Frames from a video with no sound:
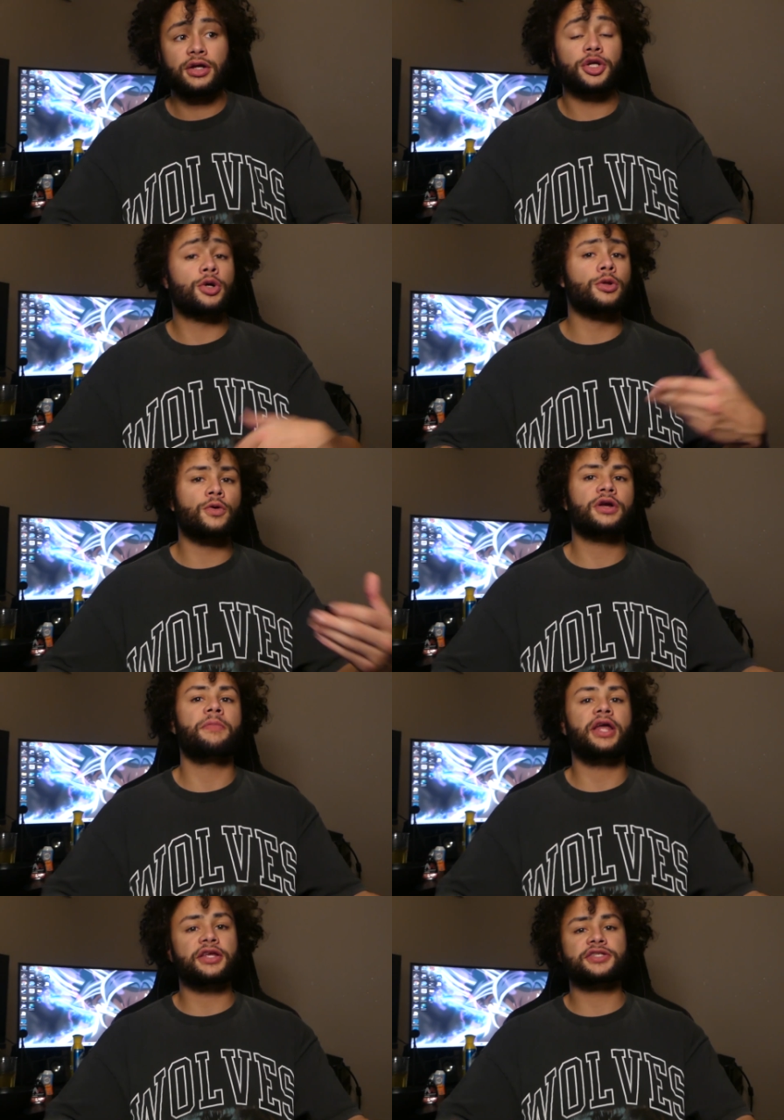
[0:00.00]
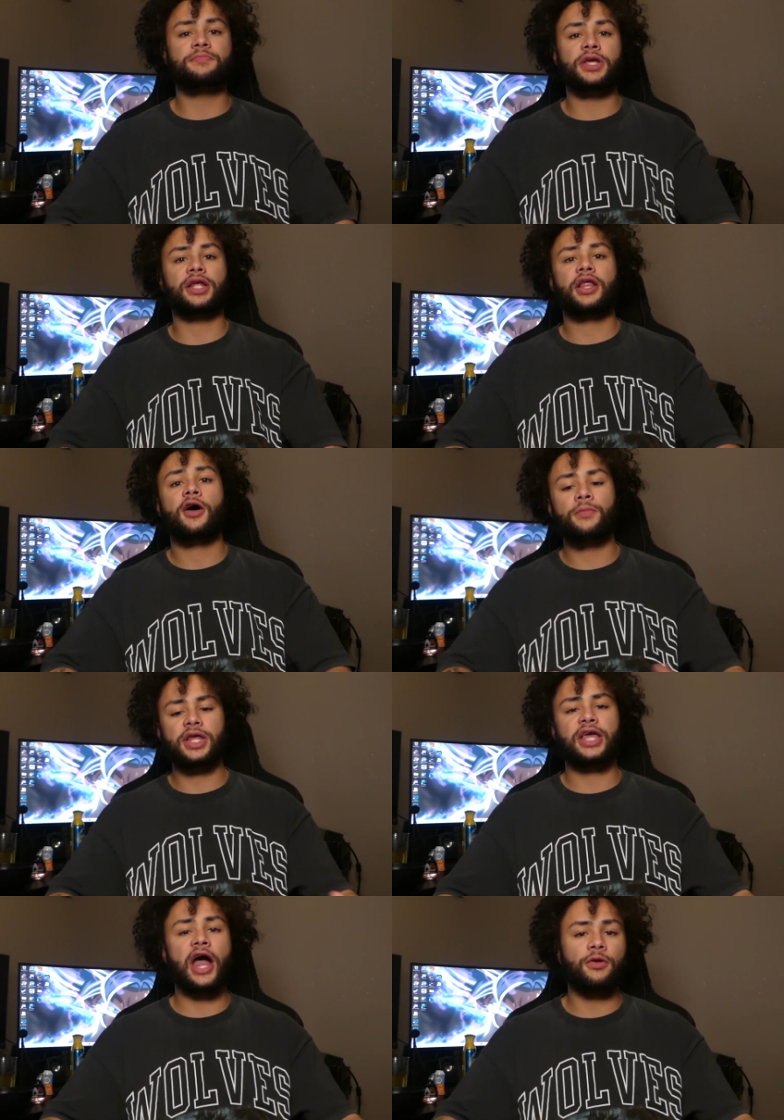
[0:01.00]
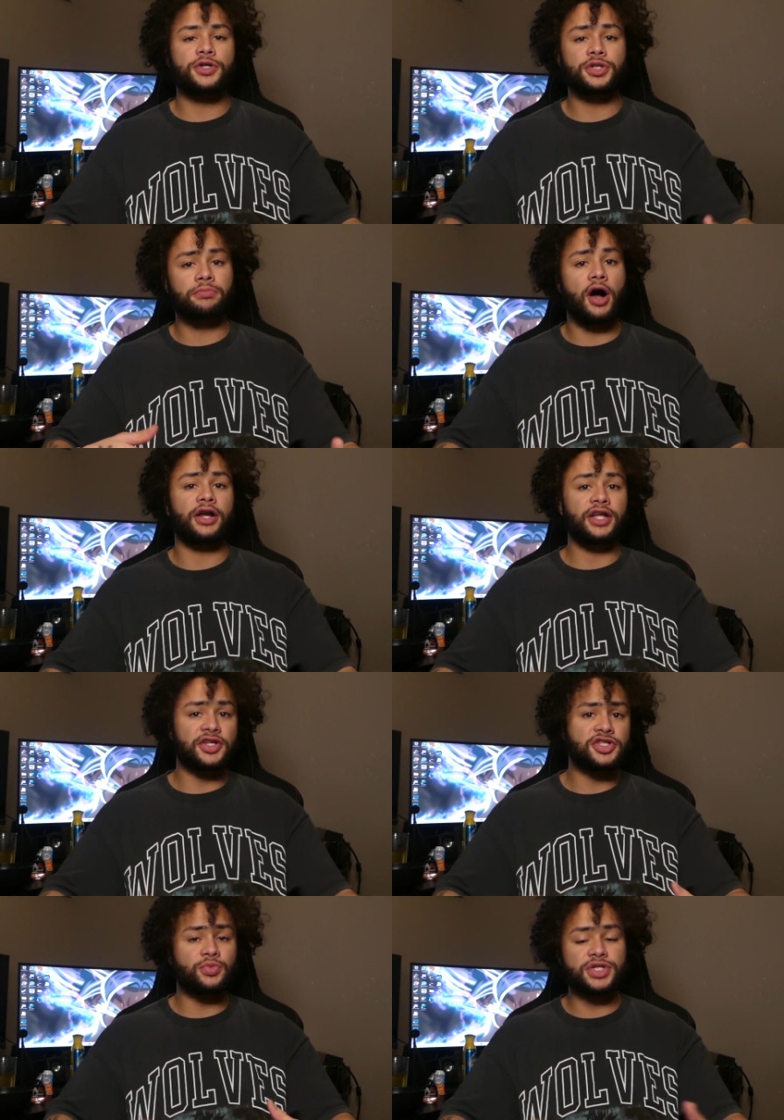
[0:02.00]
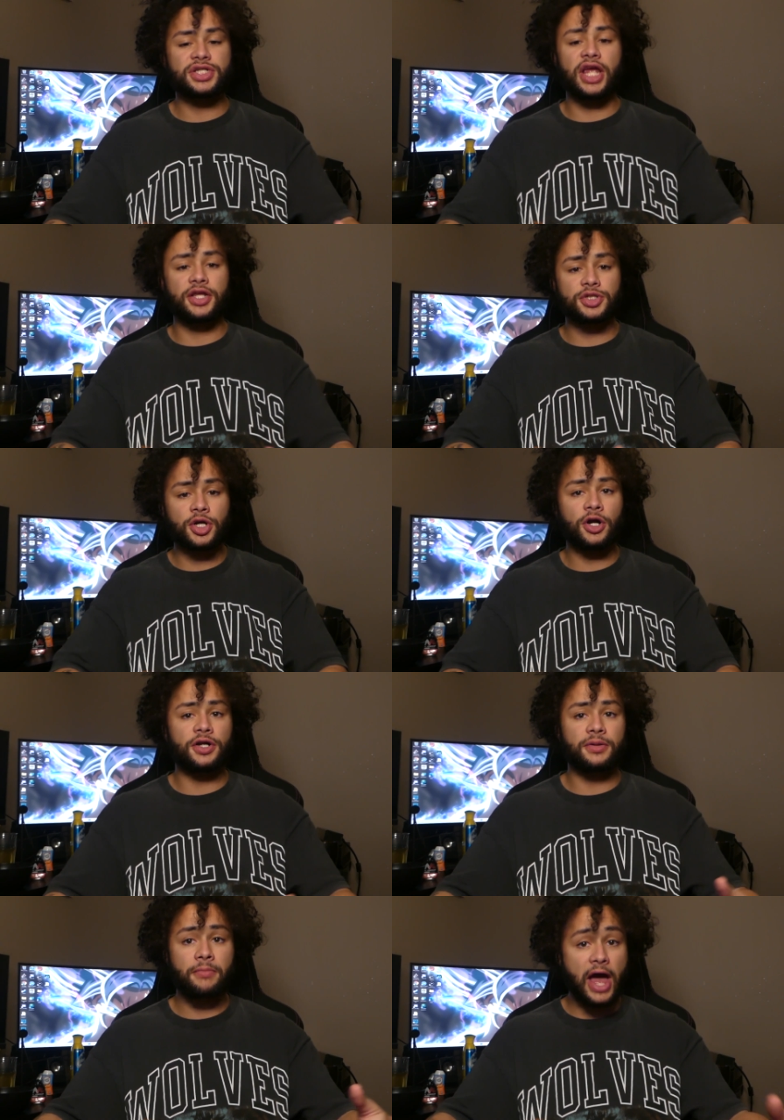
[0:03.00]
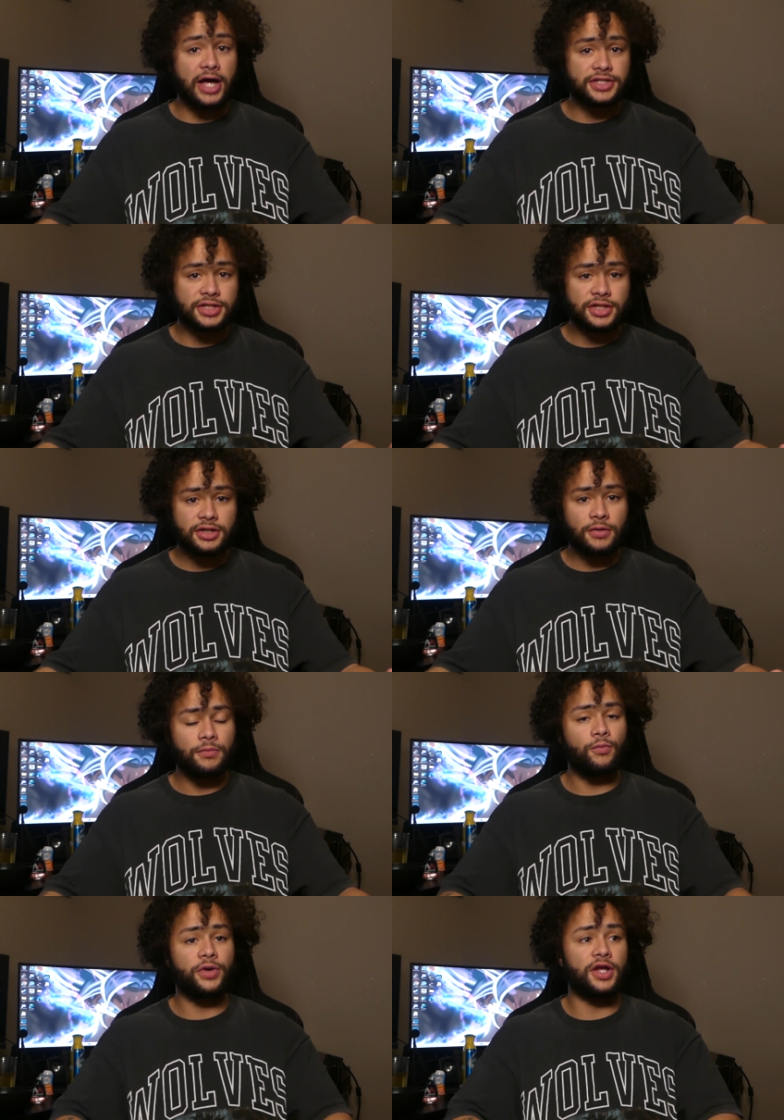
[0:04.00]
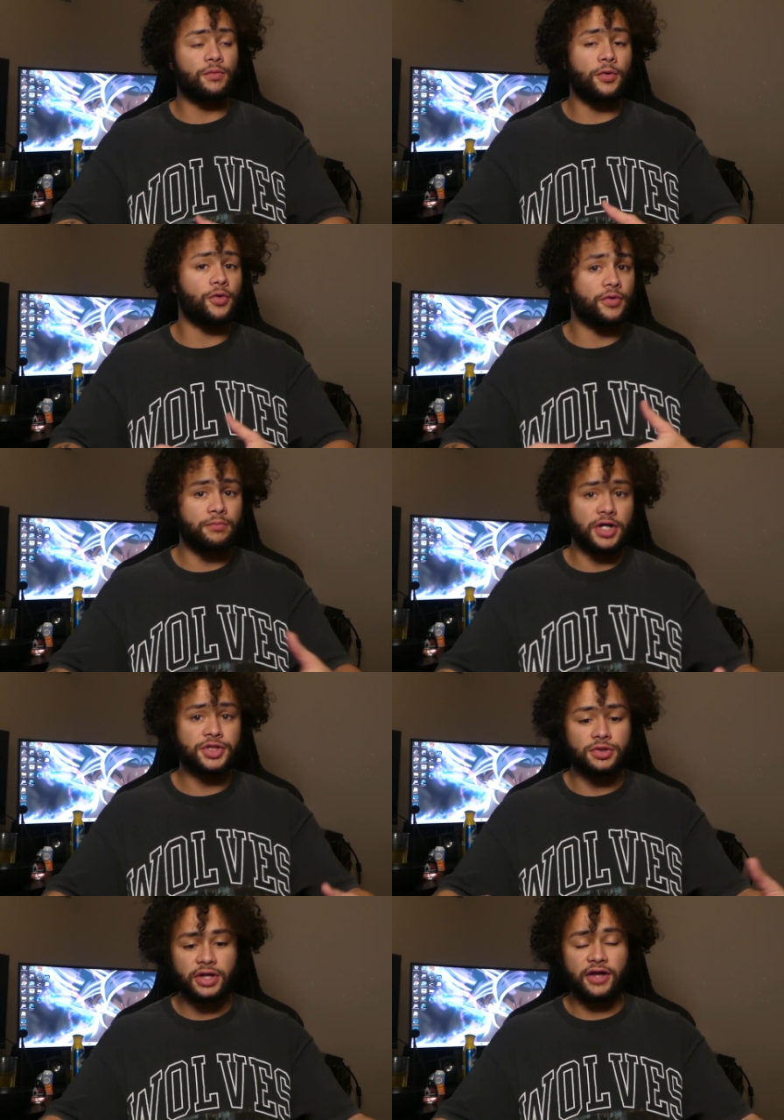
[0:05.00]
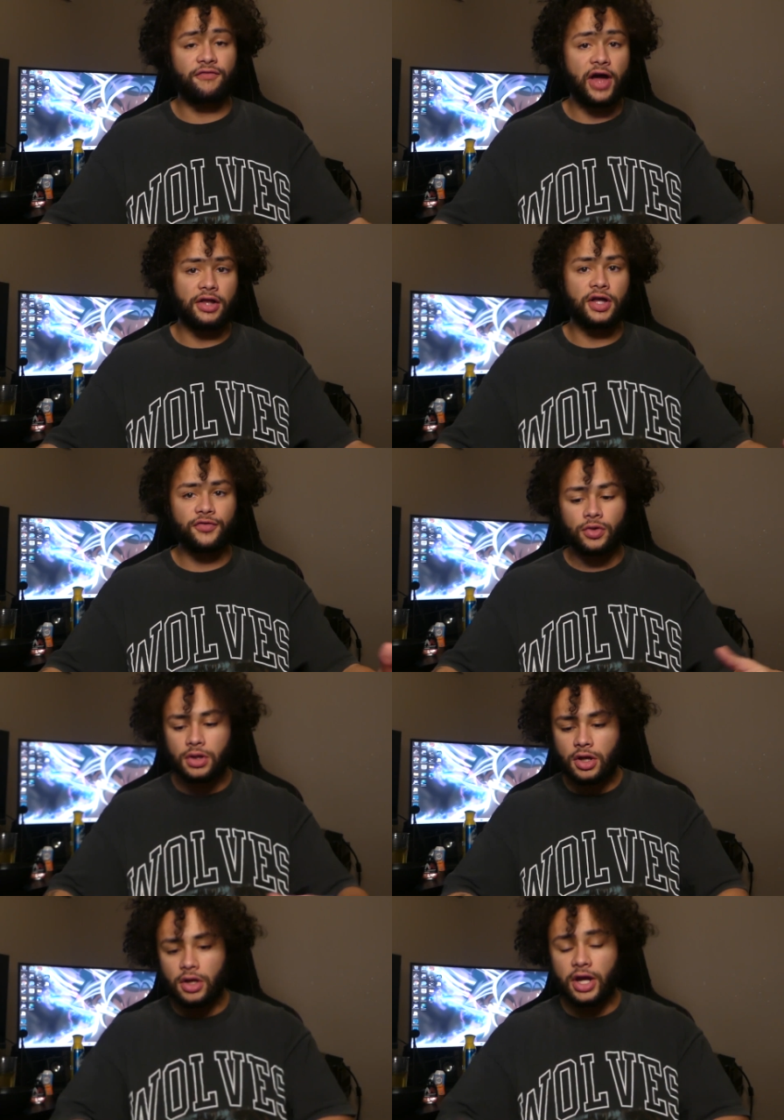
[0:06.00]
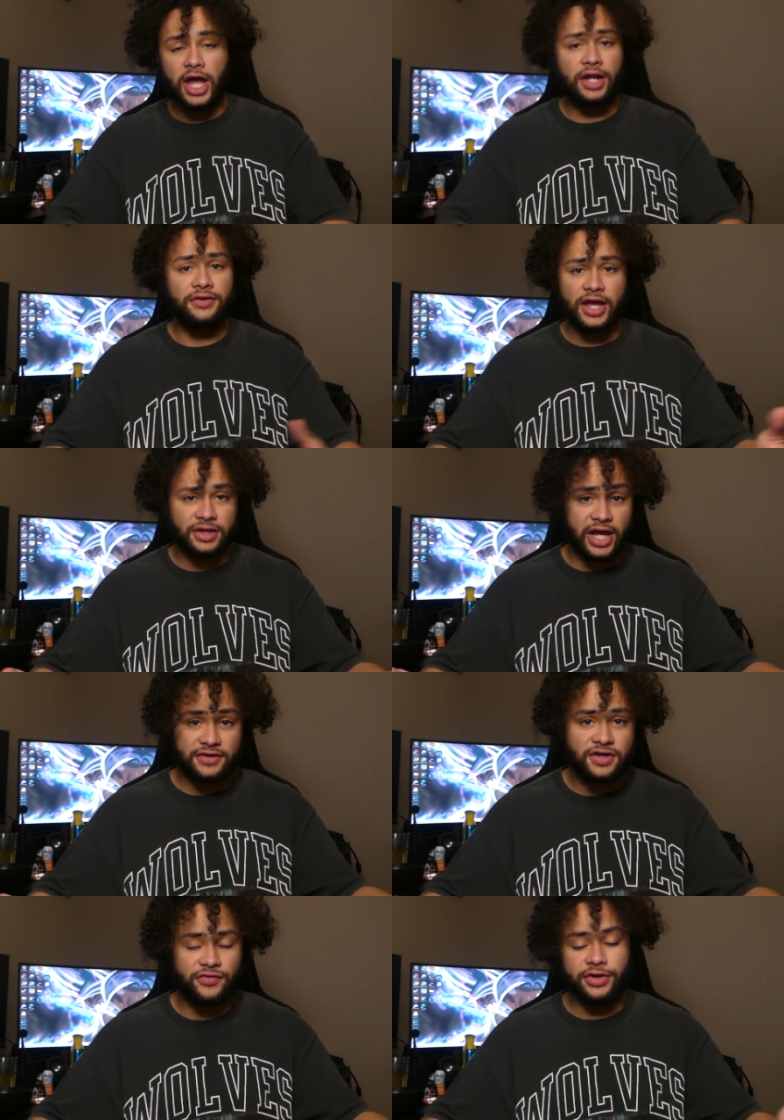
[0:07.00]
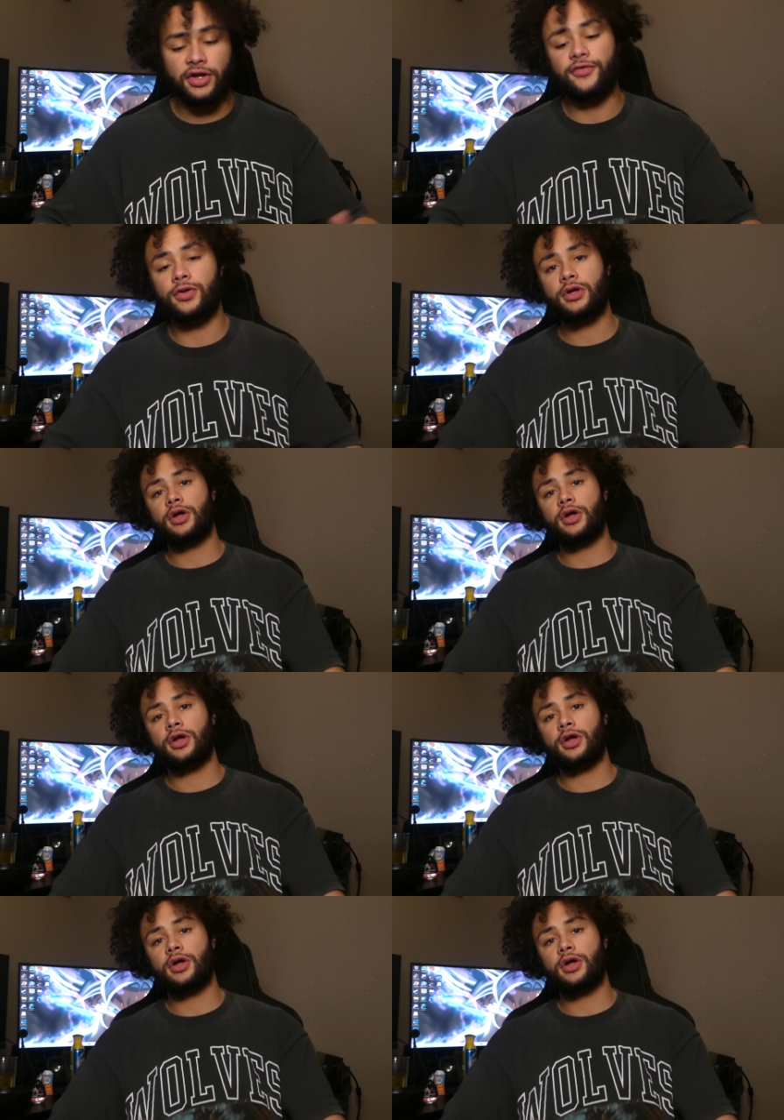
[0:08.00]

Your caloric maintenance being how many calories your body needs to sustain its current mass, being both with muscle and fat level, and daily activity level.